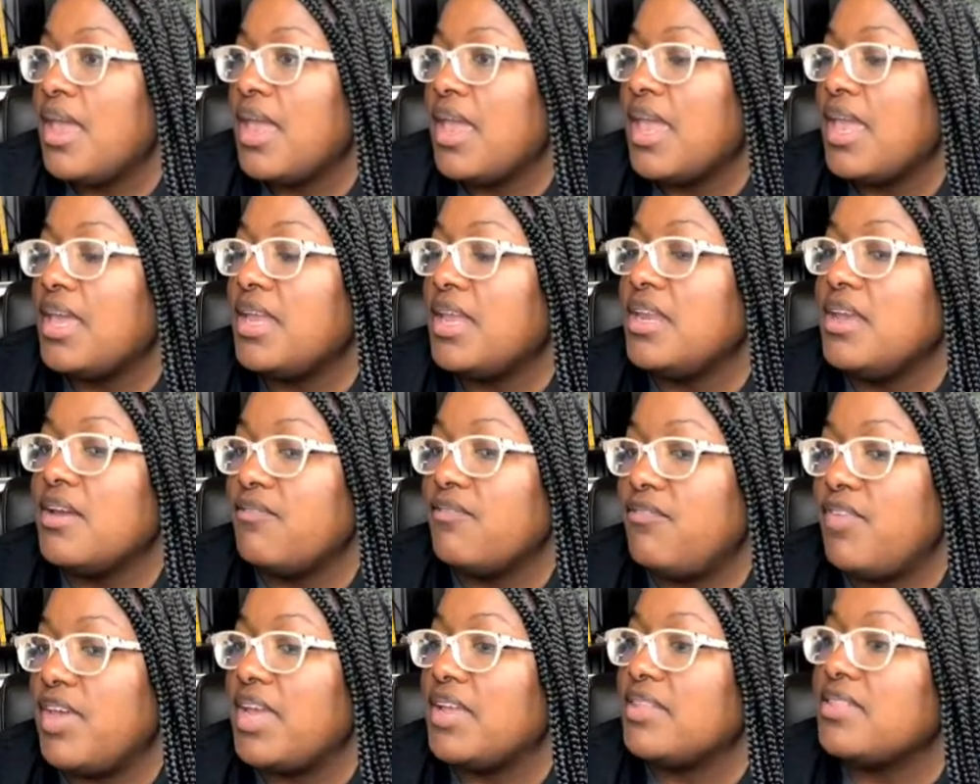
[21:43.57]
In the
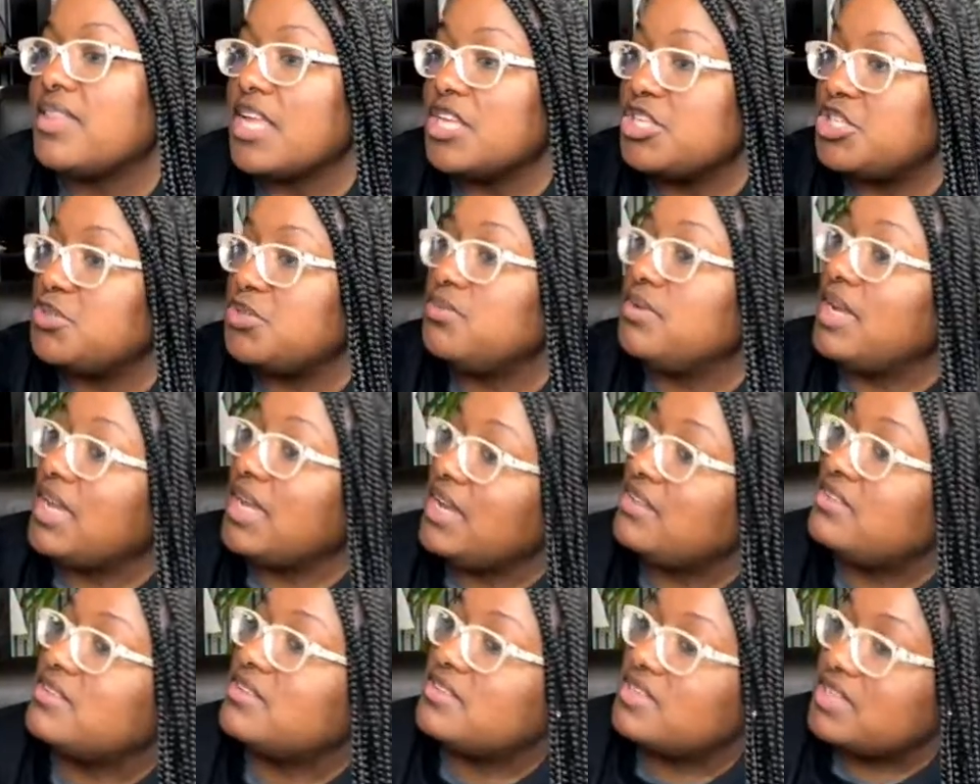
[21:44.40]
event that you
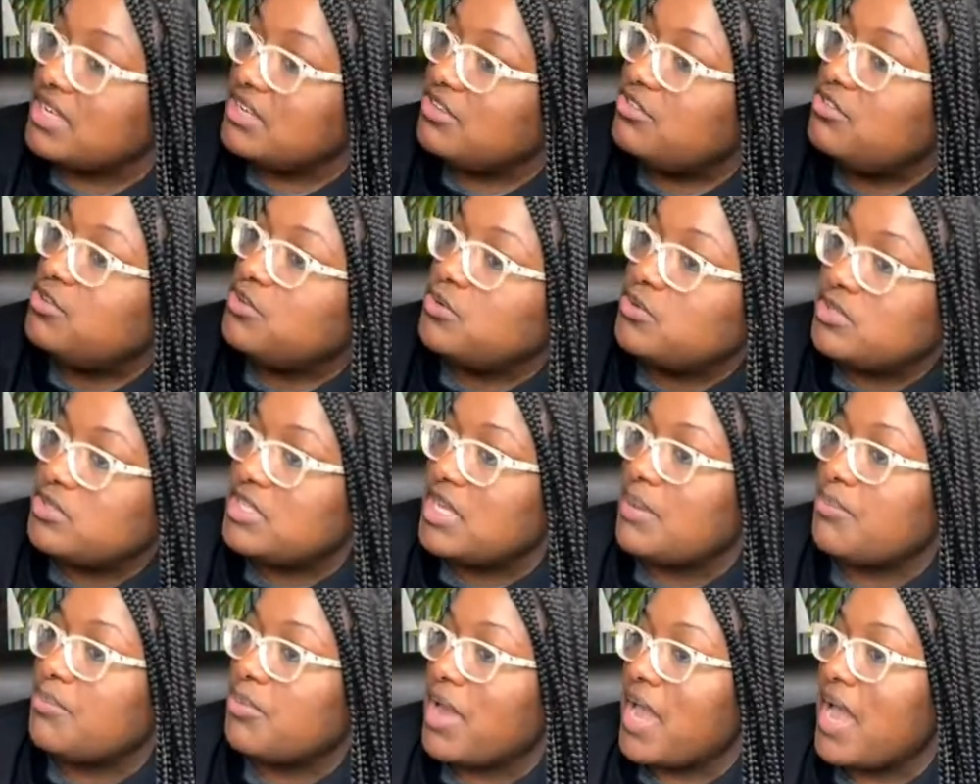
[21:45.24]
need to see two
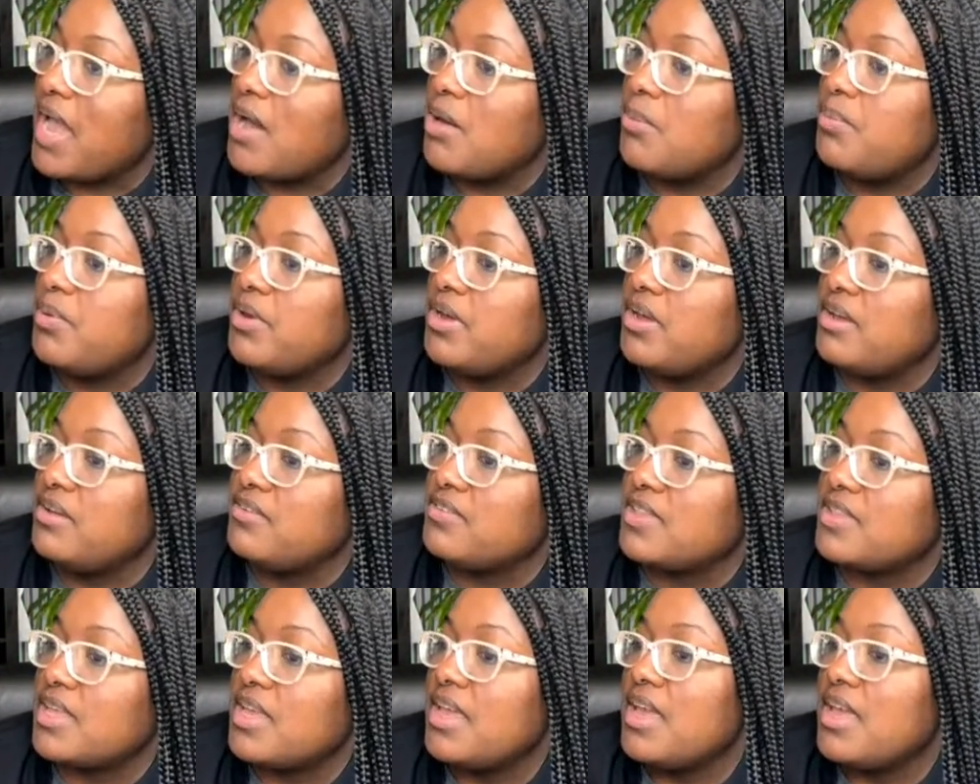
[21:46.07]
separate outputs,
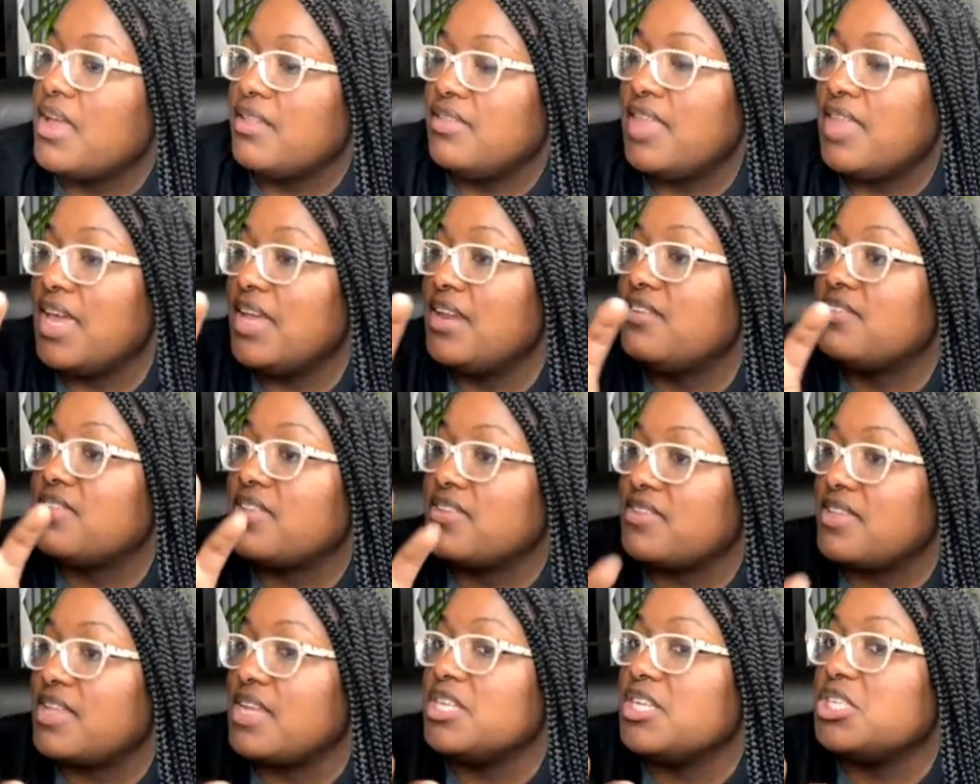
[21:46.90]
that is
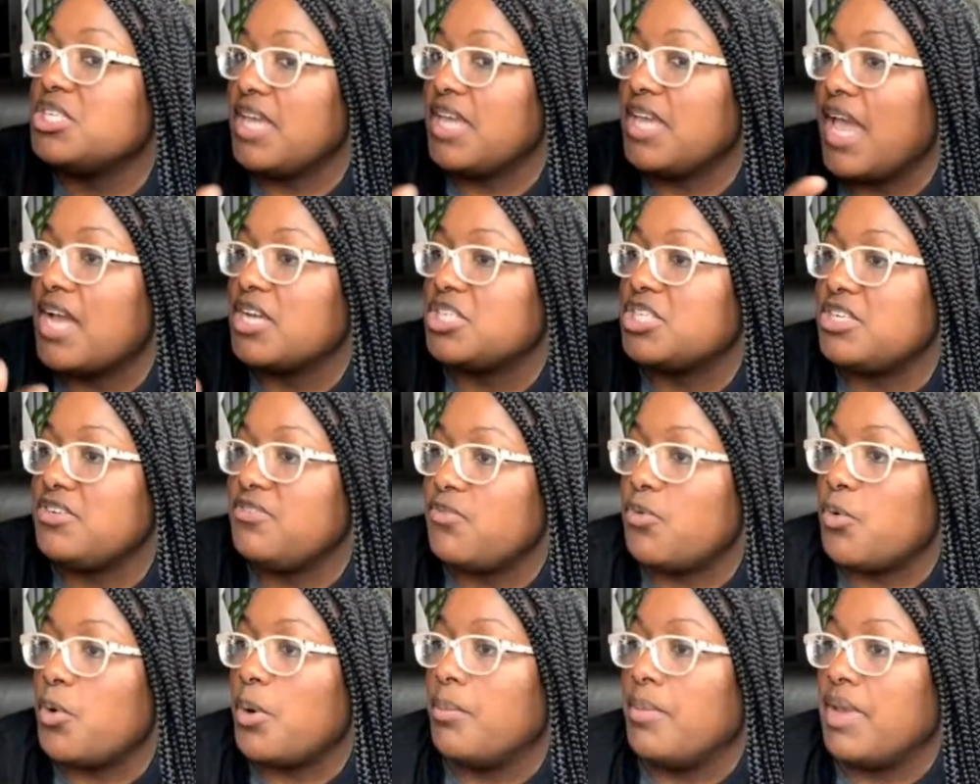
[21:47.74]
essentially how she
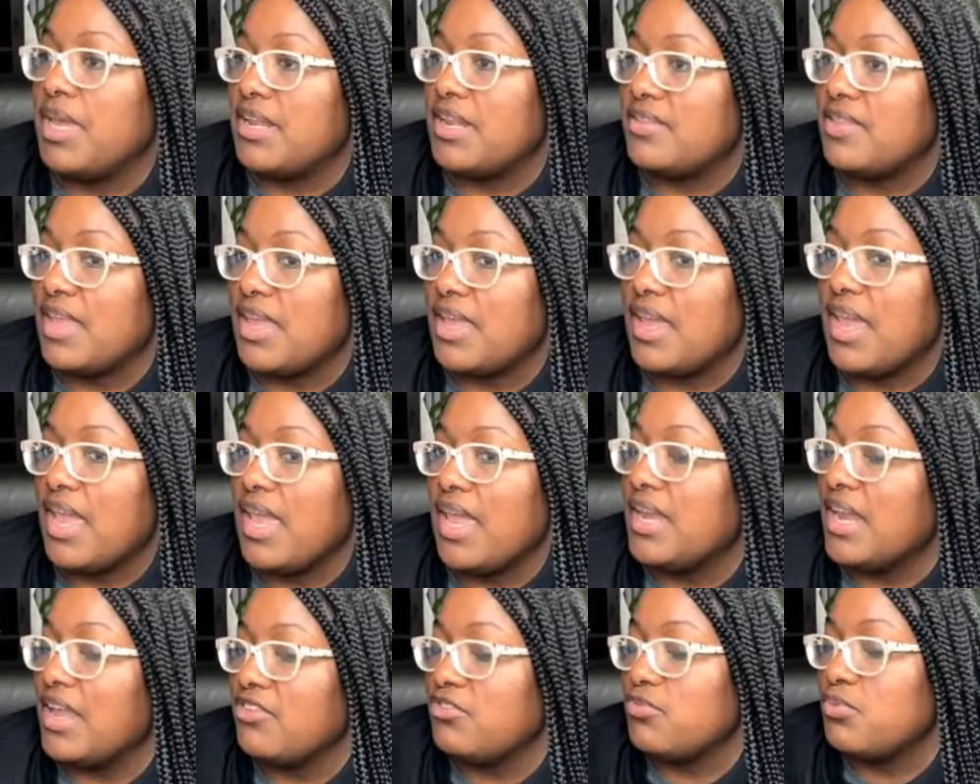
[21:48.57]
formatted that,
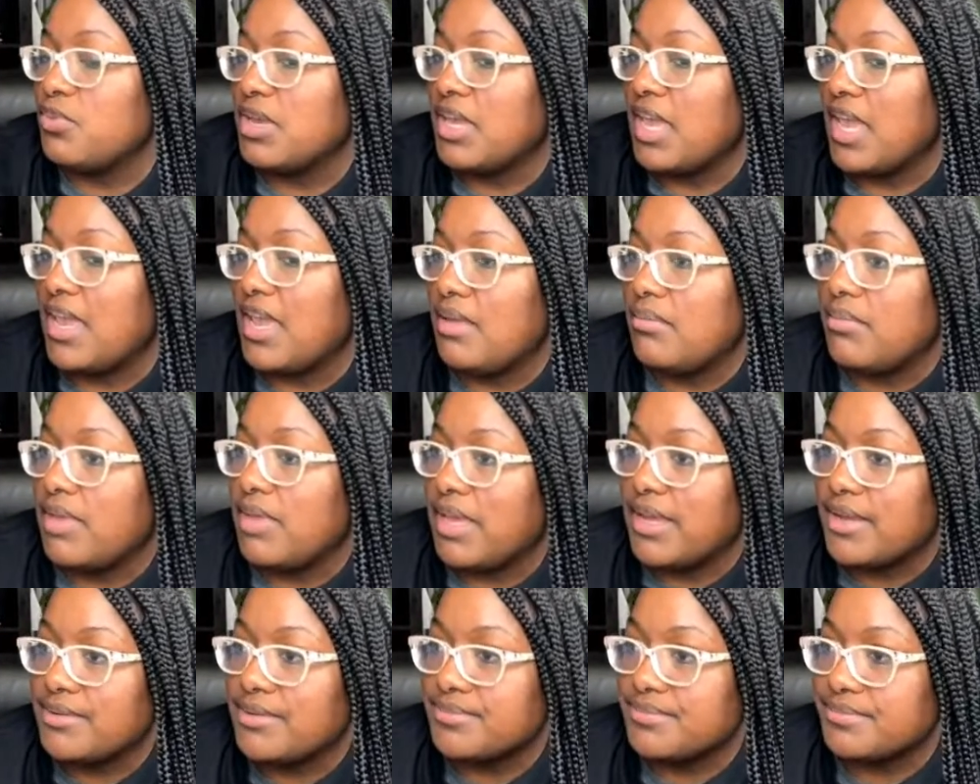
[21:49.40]
and that's what came
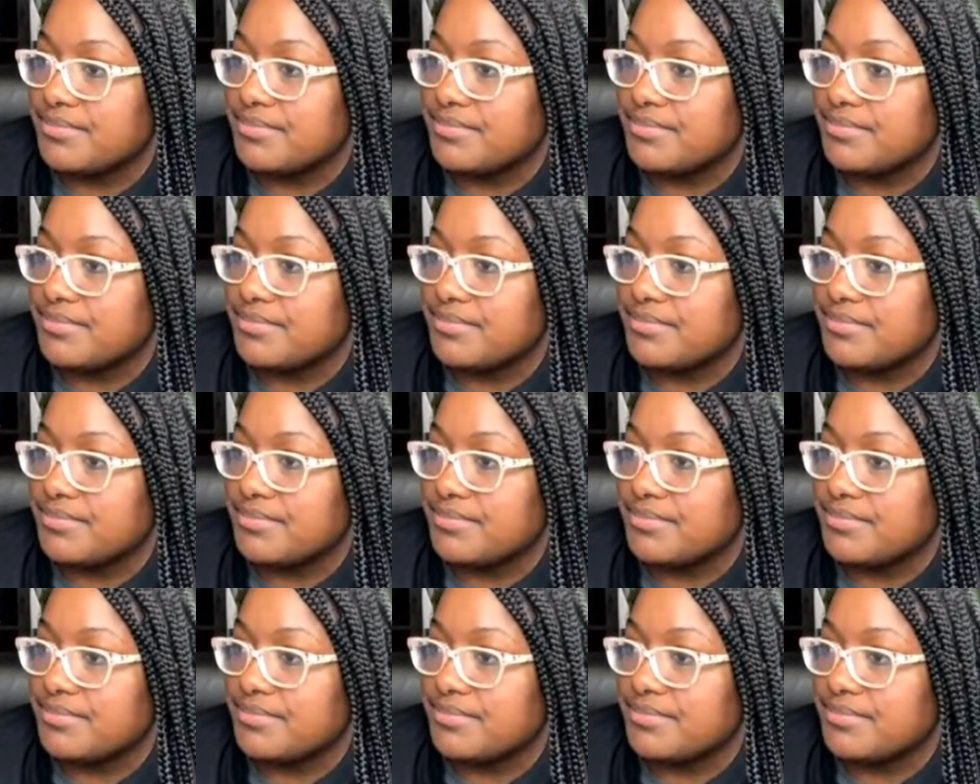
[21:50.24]
back.